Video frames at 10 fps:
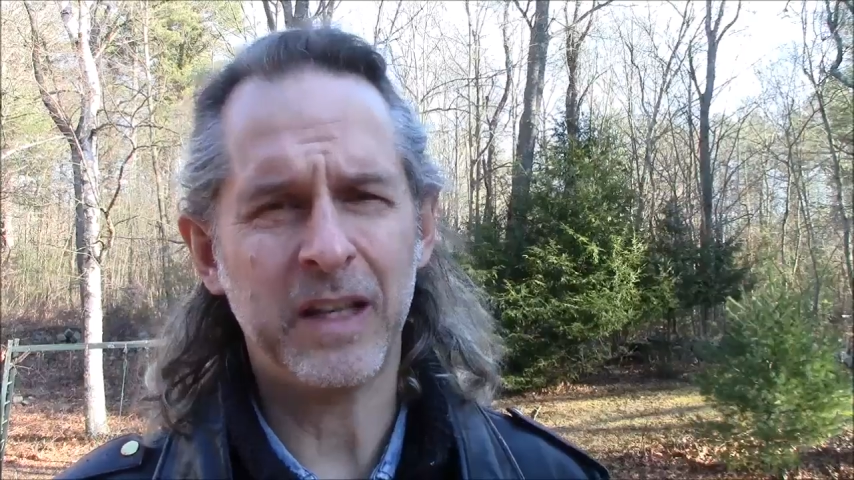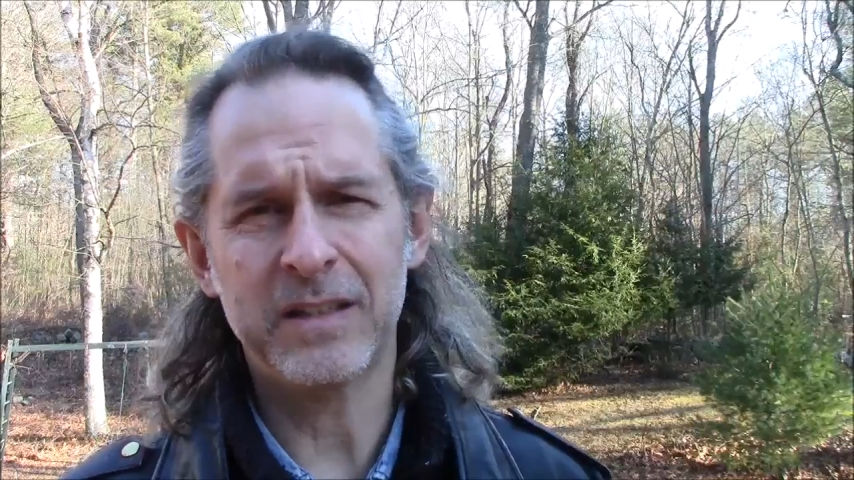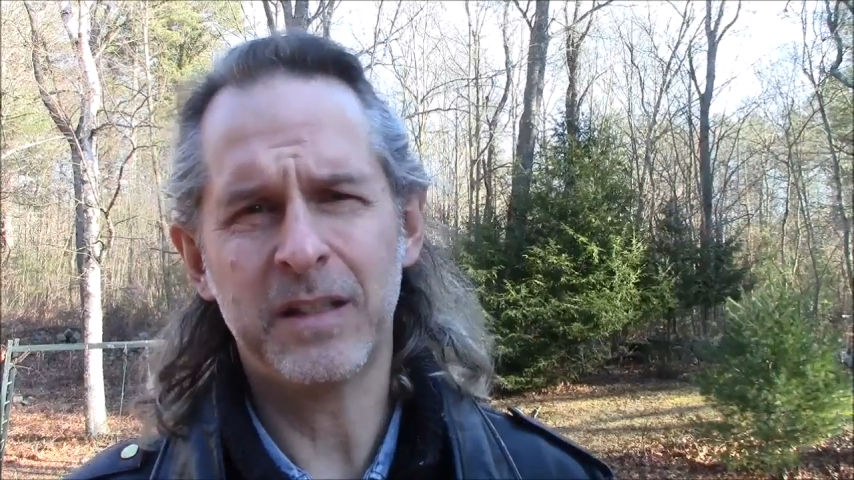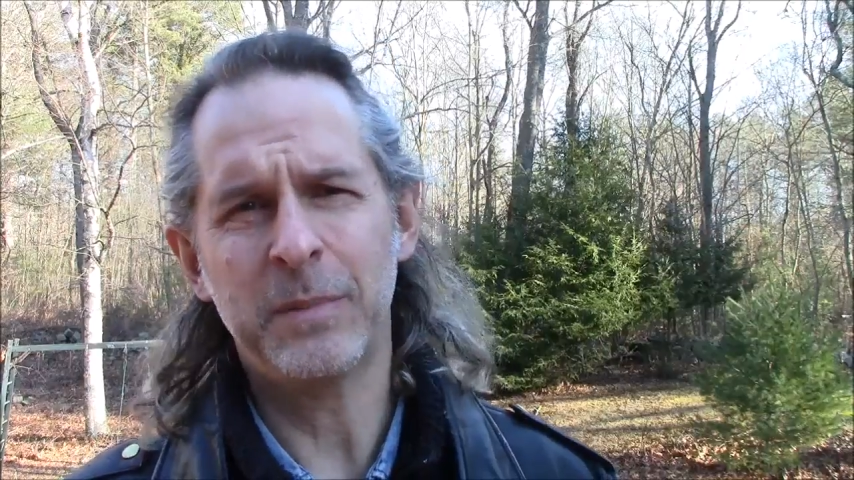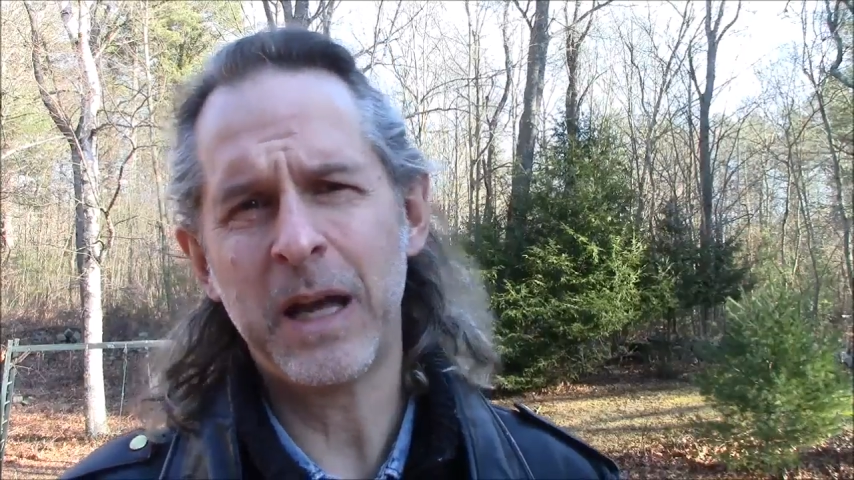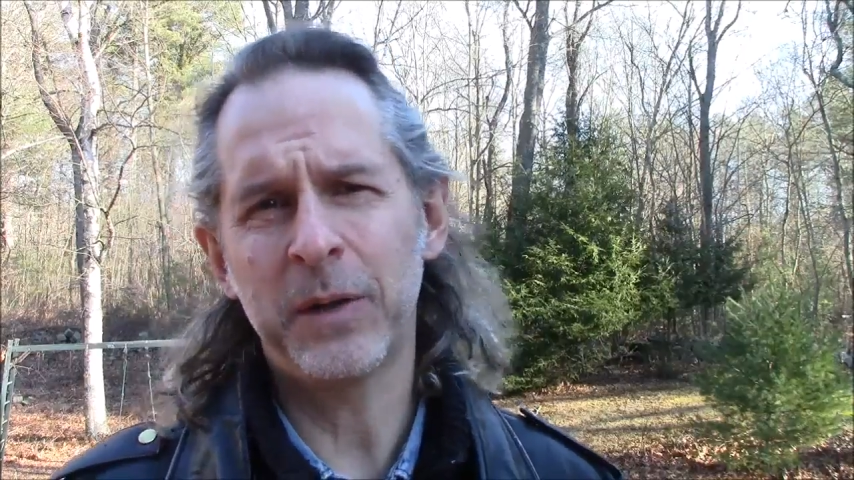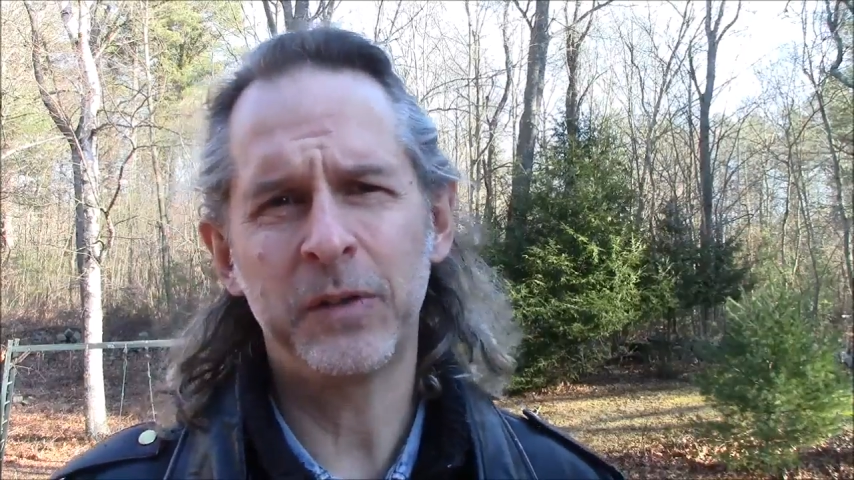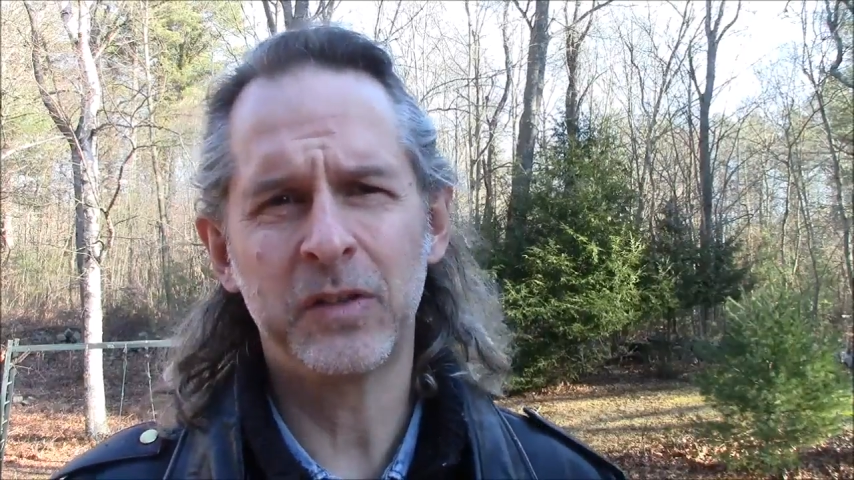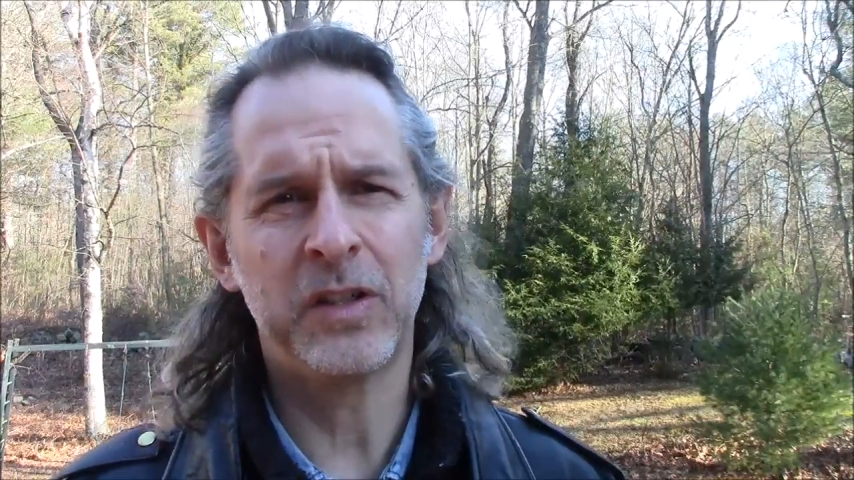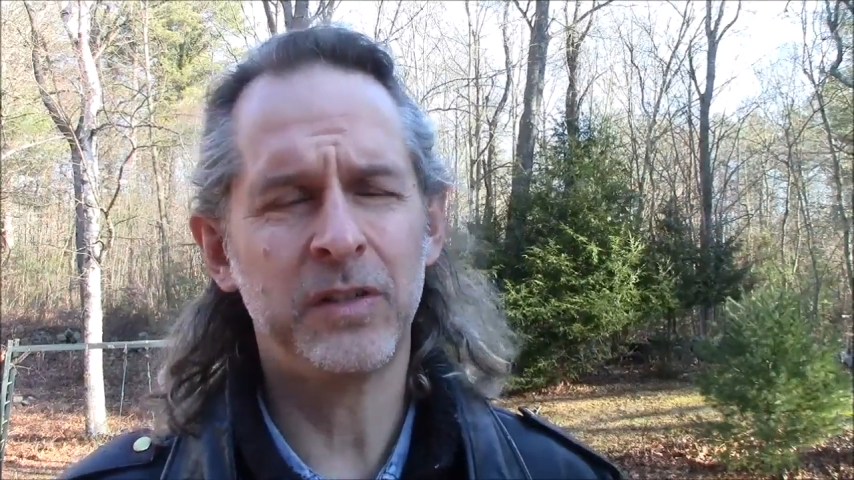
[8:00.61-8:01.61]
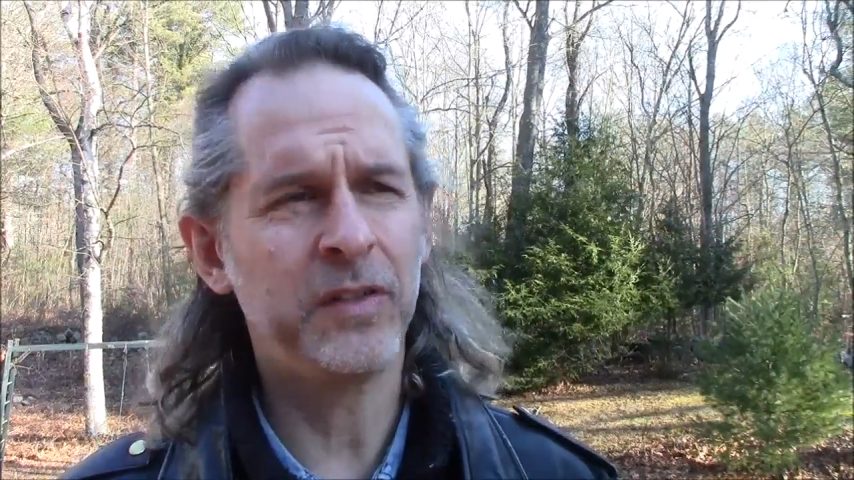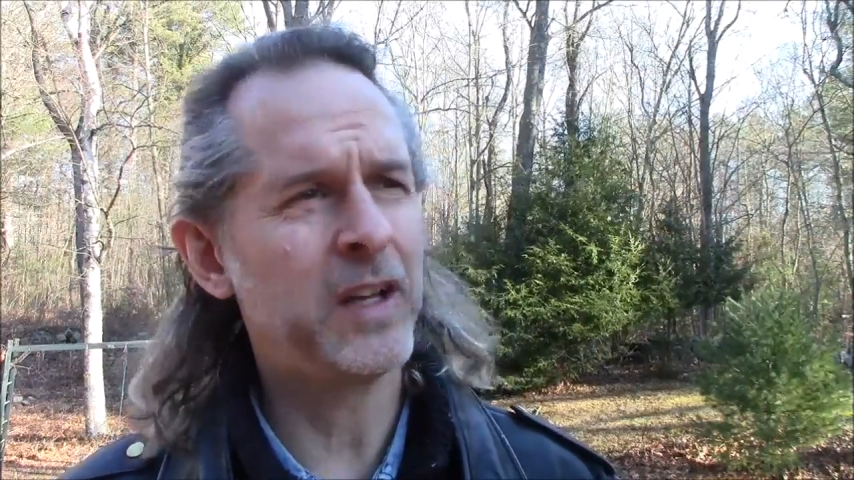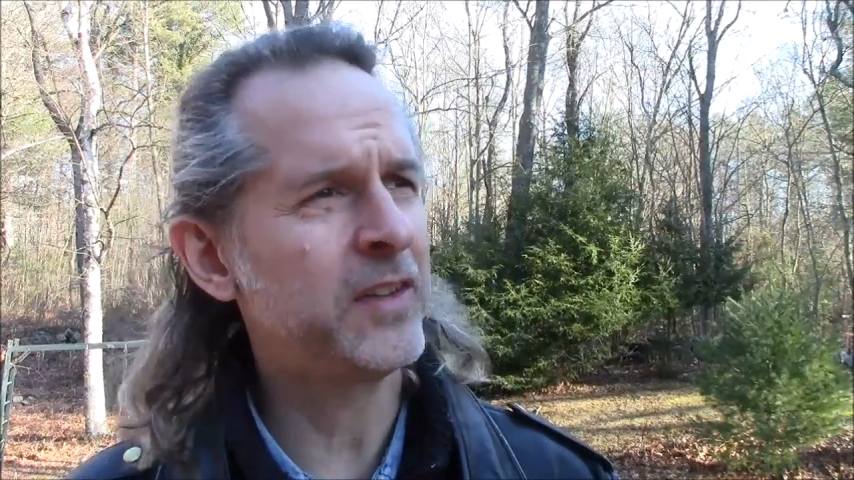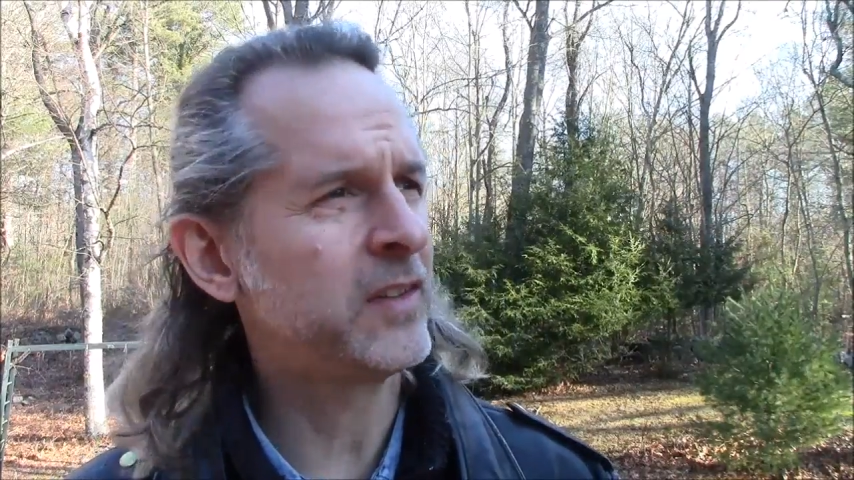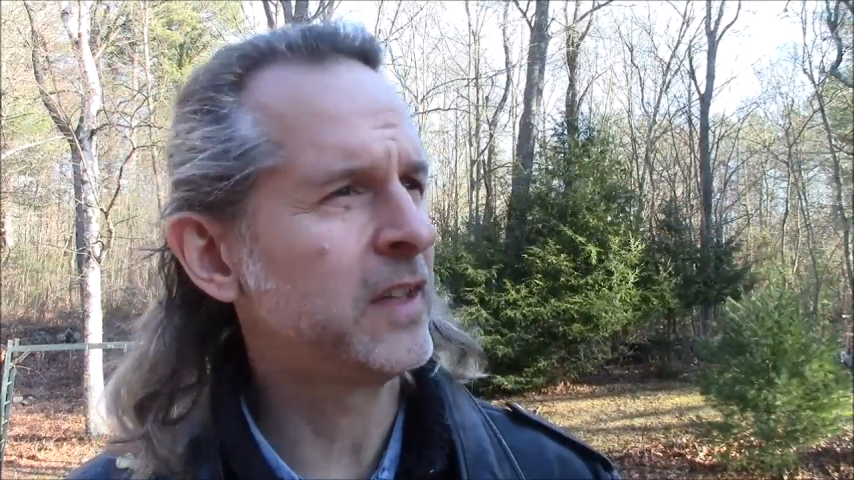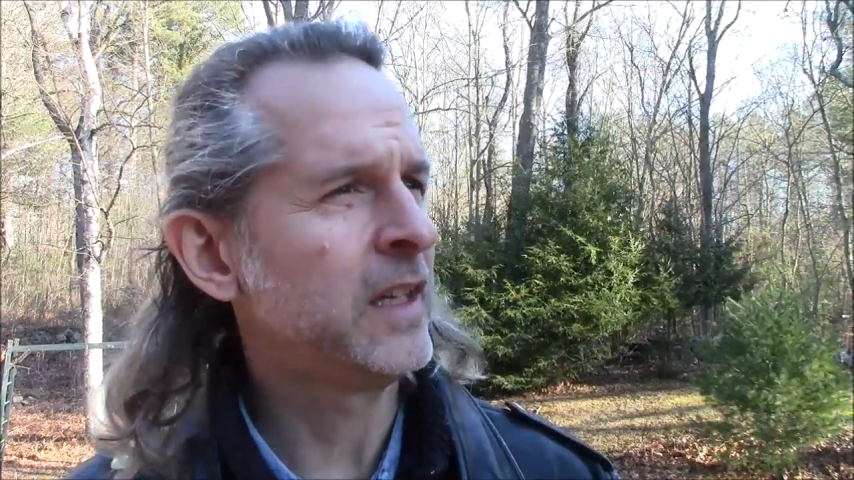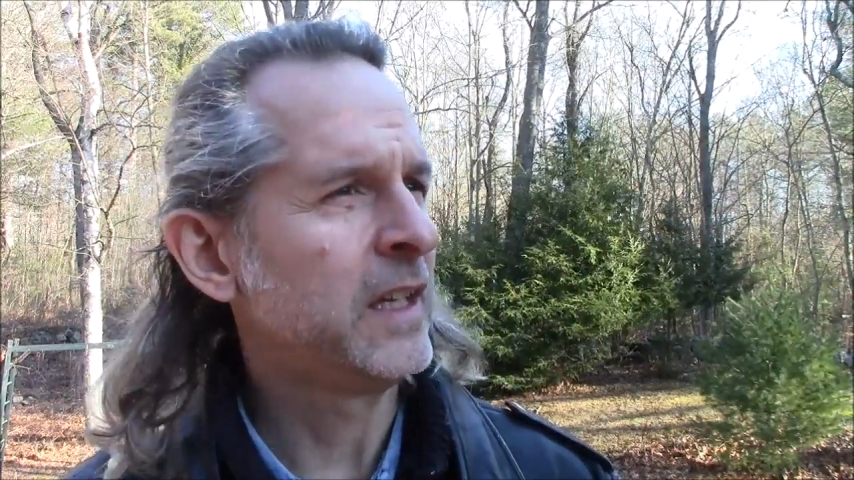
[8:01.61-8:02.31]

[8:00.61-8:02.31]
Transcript: that somehow serves us.